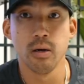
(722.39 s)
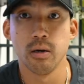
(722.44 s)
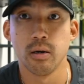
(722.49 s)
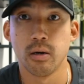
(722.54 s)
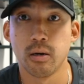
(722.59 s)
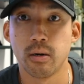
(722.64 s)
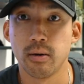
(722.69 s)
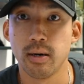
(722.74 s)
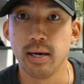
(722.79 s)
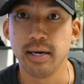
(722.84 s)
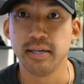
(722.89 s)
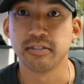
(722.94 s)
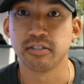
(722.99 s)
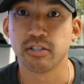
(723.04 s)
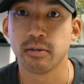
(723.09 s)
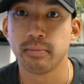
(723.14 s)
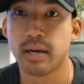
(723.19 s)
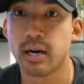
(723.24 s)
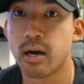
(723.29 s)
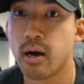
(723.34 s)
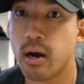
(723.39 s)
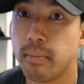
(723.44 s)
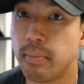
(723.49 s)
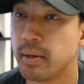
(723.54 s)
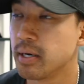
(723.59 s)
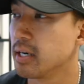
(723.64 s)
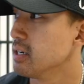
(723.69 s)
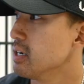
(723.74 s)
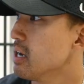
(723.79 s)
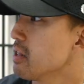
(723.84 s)
All right, so I'm about to hop
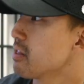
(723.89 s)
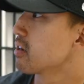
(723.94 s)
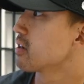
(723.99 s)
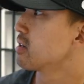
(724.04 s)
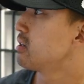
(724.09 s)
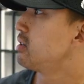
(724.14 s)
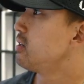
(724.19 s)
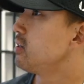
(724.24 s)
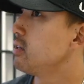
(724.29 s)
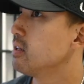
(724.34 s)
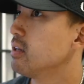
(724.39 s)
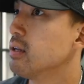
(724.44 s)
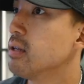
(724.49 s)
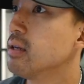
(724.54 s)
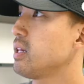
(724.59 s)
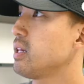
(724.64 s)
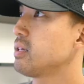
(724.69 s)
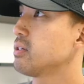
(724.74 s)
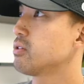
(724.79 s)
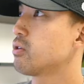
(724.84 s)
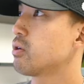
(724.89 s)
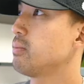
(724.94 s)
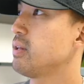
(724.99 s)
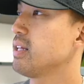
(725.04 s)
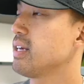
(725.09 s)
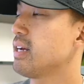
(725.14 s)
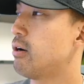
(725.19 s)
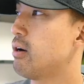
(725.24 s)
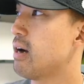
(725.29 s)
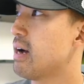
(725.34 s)
on another call.
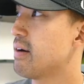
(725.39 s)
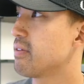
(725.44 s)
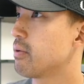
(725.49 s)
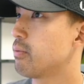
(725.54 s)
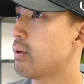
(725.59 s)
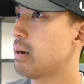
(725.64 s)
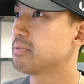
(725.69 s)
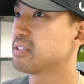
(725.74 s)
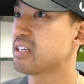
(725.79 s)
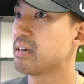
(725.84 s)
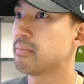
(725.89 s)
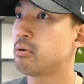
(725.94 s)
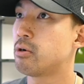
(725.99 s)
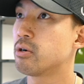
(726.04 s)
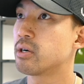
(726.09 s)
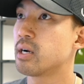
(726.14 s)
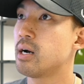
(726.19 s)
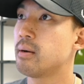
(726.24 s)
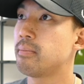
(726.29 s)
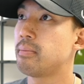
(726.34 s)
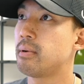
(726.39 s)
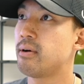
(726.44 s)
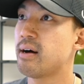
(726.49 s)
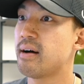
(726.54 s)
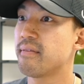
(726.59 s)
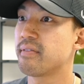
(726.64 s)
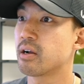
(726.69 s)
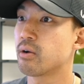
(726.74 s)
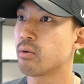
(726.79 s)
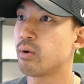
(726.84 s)
Normally I'll have their website pulled up, I'll
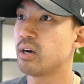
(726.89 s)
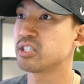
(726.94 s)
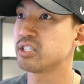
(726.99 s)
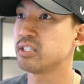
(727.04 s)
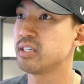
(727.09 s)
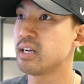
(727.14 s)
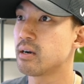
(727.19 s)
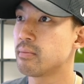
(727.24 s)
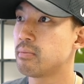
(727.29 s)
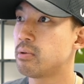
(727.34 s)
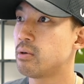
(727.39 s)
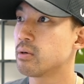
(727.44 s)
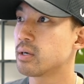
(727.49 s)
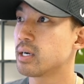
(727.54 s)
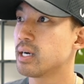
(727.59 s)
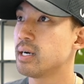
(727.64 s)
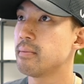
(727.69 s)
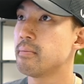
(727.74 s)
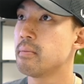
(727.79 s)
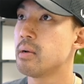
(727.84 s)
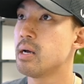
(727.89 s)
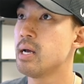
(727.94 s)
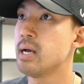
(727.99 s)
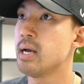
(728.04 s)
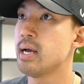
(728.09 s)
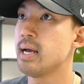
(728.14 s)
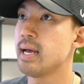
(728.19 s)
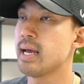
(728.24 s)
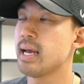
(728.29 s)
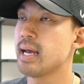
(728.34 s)
have their questionnaire pulled up,
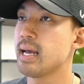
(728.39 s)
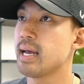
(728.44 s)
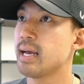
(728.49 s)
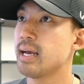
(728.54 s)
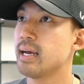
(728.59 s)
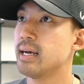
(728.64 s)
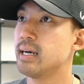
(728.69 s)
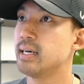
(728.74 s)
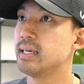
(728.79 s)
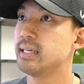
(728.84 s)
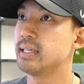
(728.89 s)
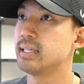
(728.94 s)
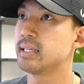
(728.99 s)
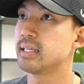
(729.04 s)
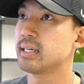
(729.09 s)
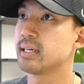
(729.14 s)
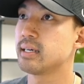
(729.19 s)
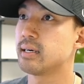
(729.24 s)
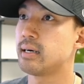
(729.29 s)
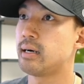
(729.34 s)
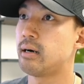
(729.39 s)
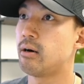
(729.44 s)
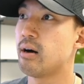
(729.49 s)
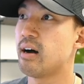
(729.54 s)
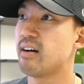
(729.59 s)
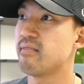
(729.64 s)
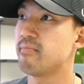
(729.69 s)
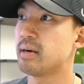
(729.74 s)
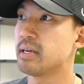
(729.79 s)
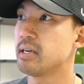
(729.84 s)
and I'll
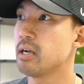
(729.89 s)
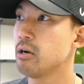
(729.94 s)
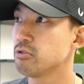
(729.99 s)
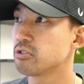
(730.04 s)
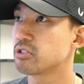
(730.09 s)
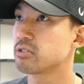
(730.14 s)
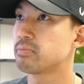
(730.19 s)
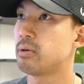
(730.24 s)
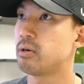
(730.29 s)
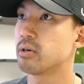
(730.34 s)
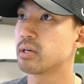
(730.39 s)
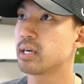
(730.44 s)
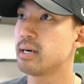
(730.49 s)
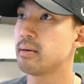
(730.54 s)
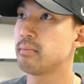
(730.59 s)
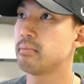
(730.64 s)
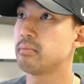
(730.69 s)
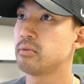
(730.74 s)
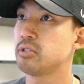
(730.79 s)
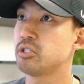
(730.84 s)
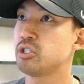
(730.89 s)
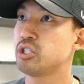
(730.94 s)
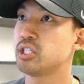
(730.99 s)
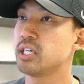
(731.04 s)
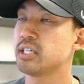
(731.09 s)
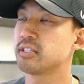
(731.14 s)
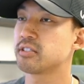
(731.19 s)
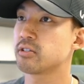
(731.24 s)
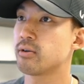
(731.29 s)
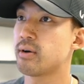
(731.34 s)
have my notes pulled up
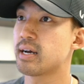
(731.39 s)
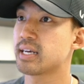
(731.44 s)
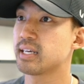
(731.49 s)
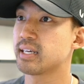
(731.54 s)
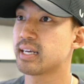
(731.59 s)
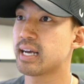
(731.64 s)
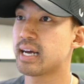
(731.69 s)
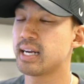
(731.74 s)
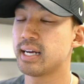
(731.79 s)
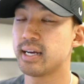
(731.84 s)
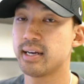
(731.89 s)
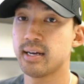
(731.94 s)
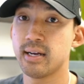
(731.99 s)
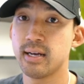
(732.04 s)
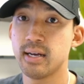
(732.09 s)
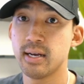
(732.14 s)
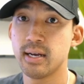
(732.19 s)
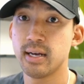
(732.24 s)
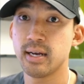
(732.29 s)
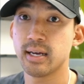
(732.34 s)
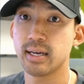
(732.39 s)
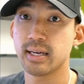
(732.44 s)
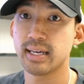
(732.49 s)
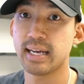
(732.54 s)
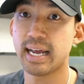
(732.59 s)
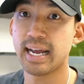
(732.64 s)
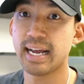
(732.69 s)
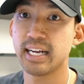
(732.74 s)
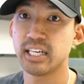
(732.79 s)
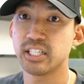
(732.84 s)
just so I could kind of
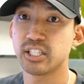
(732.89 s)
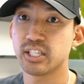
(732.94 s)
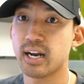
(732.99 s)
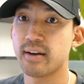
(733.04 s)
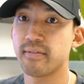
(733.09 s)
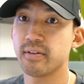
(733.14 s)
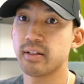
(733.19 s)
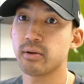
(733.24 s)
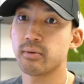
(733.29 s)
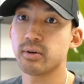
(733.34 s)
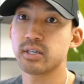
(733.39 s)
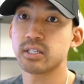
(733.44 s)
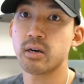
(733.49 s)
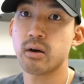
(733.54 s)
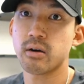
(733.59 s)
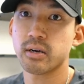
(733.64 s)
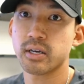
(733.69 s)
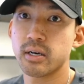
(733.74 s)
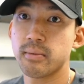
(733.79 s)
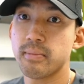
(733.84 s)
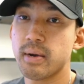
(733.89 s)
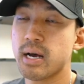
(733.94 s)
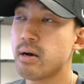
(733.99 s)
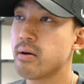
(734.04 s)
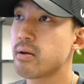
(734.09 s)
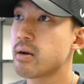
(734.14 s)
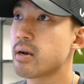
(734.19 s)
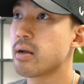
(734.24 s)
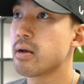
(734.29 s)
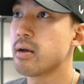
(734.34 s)
gauge everything we're talking
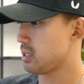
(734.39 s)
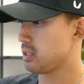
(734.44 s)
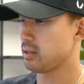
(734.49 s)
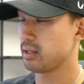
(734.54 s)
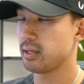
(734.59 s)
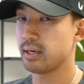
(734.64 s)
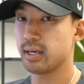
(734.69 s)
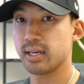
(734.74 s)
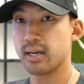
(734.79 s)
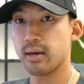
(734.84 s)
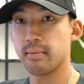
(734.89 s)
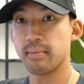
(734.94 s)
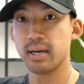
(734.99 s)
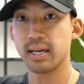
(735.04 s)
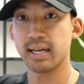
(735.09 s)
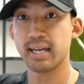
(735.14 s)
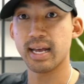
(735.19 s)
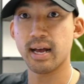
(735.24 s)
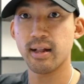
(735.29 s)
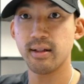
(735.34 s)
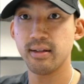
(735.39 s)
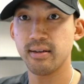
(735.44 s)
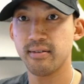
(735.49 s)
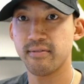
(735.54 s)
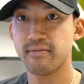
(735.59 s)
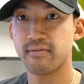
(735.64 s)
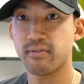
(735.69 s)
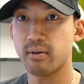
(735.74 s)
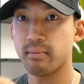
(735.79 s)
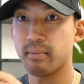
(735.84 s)
about. Then I got my gallon
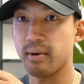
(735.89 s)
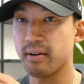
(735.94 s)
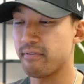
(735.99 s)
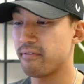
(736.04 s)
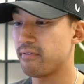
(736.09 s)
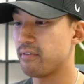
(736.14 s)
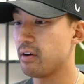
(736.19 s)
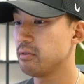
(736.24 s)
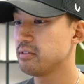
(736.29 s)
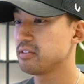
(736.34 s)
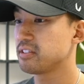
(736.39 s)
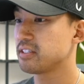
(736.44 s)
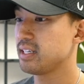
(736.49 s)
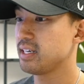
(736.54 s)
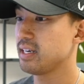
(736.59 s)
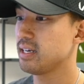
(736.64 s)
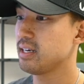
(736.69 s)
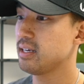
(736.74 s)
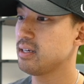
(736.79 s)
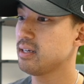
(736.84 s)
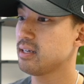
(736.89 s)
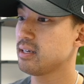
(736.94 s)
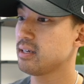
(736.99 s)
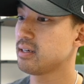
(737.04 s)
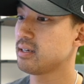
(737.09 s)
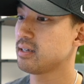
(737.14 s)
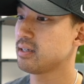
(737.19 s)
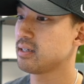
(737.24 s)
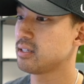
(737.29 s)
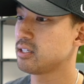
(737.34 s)
for my phone stand.
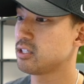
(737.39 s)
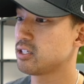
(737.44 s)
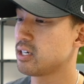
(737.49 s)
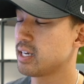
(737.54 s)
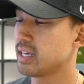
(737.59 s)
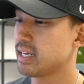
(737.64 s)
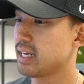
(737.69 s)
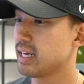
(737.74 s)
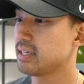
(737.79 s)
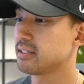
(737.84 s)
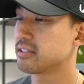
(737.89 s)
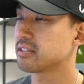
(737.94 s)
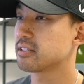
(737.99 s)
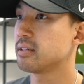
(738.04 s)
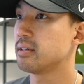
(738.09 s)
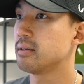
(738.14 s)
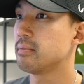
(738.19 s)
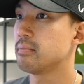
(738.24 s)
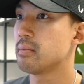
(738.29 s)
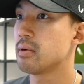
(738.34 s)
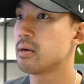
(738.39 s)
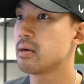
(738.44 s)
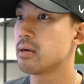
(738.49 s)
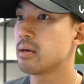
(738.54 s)
Try to get some